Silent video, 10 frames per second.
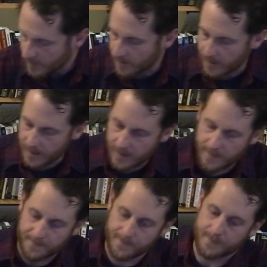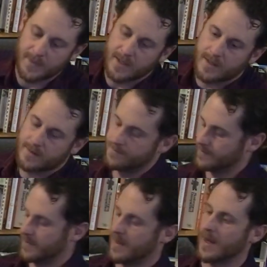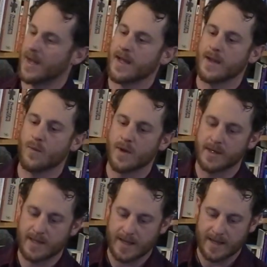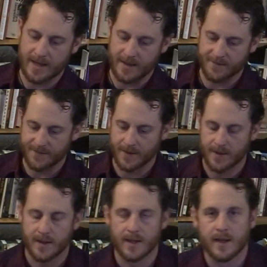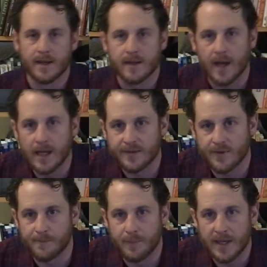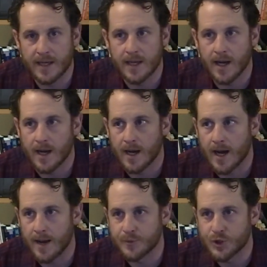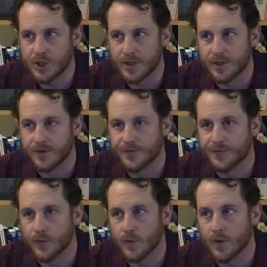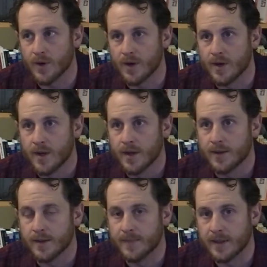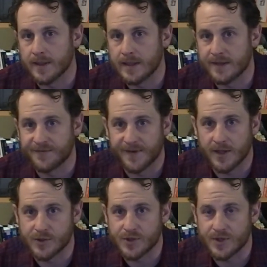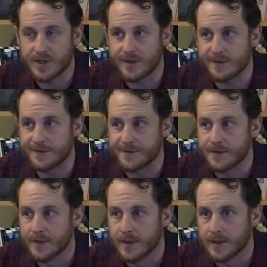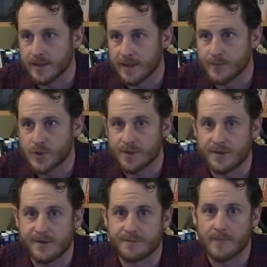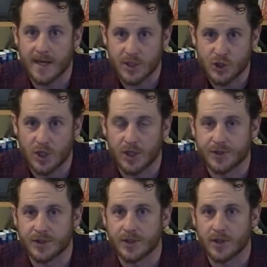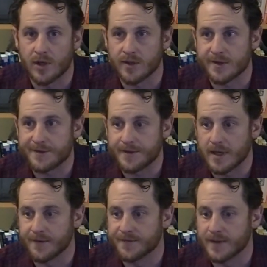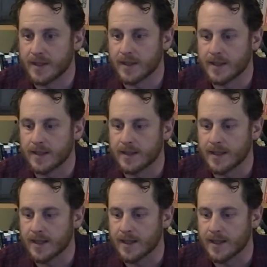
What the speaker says: I wanted to have kind of a big option for the ability to fell trees, limb trees, make a shelter, all that stuff. And